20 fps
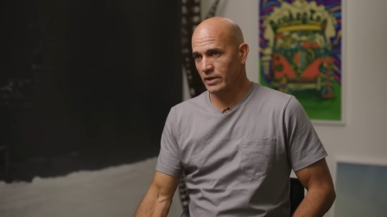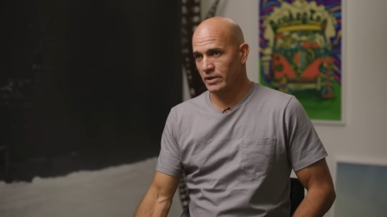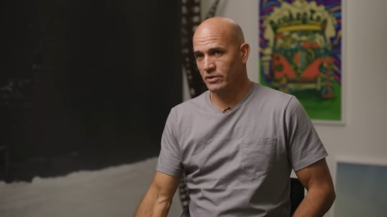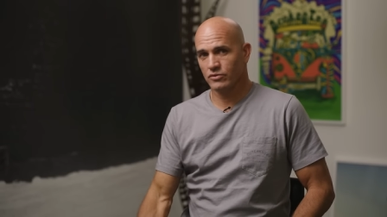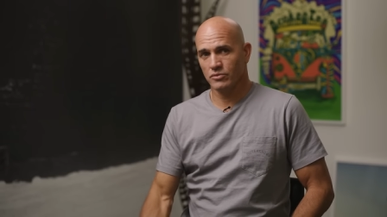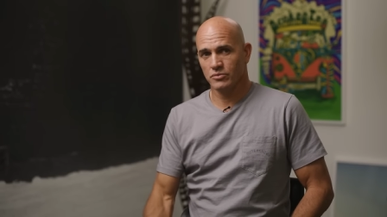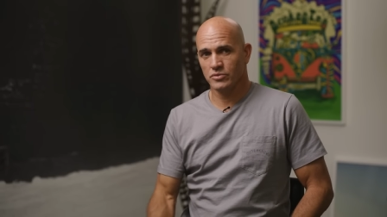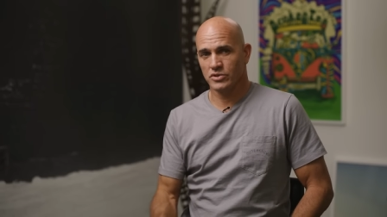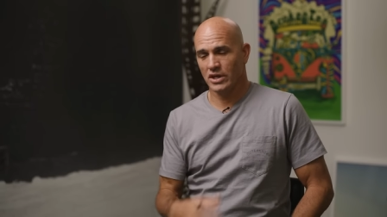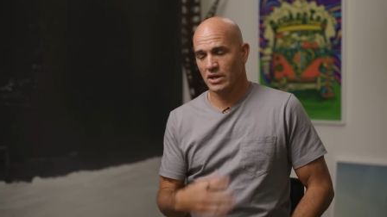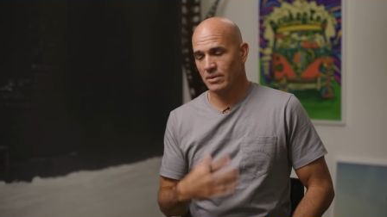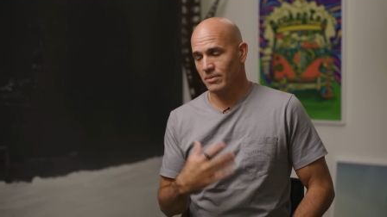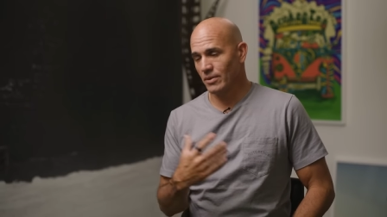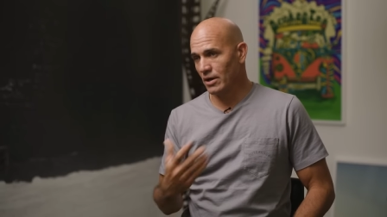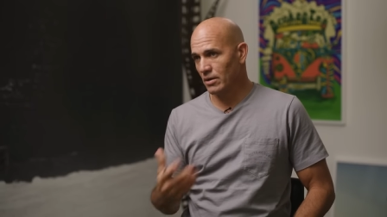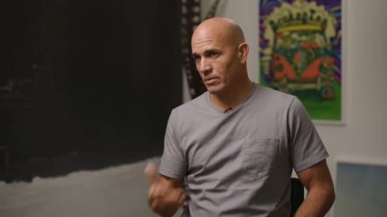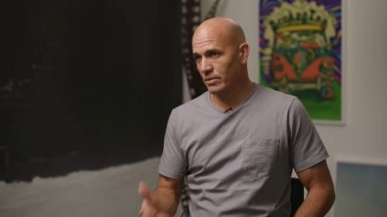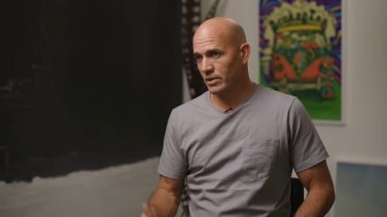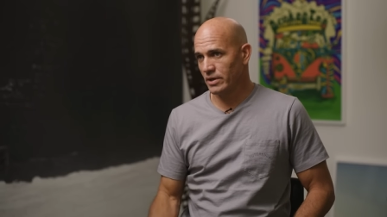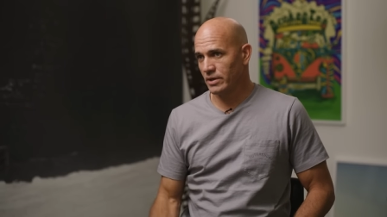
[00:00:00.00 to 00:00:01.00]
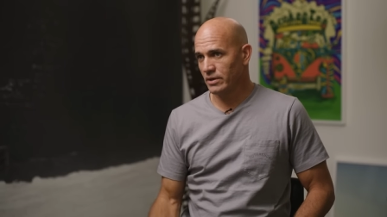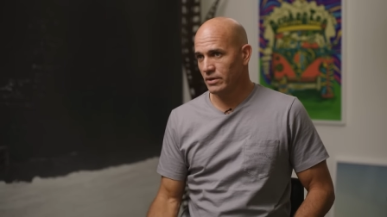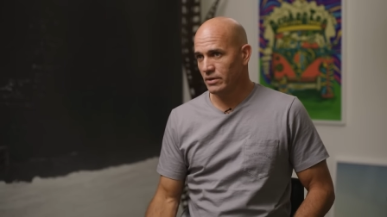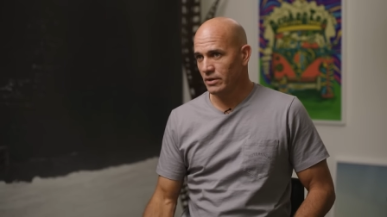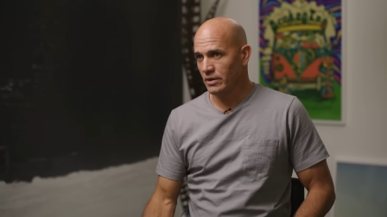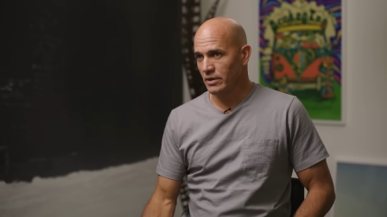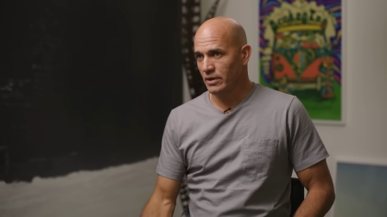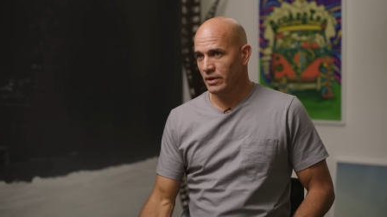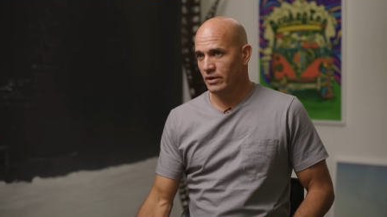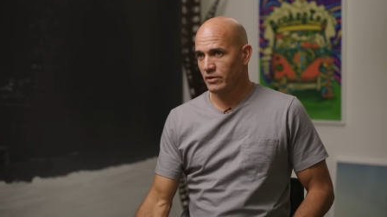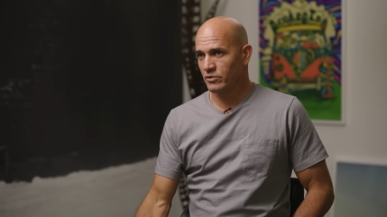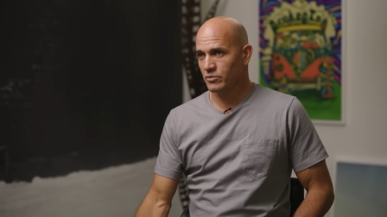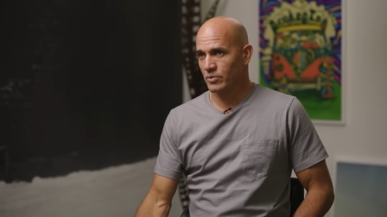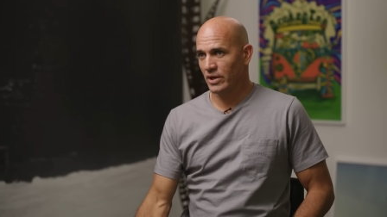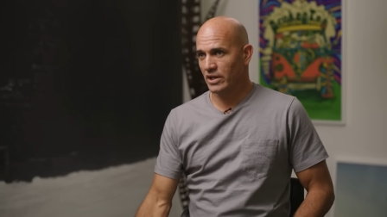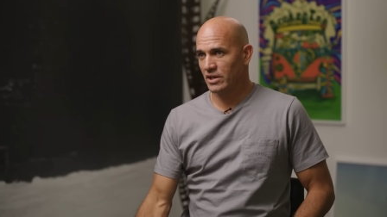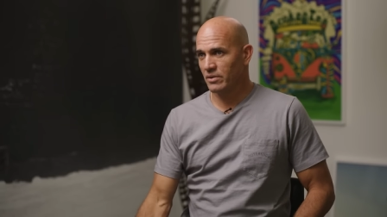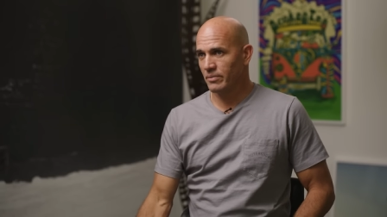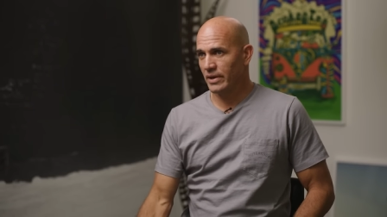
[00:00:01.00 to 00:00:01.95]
He's from Santa Barbara, and he's probably the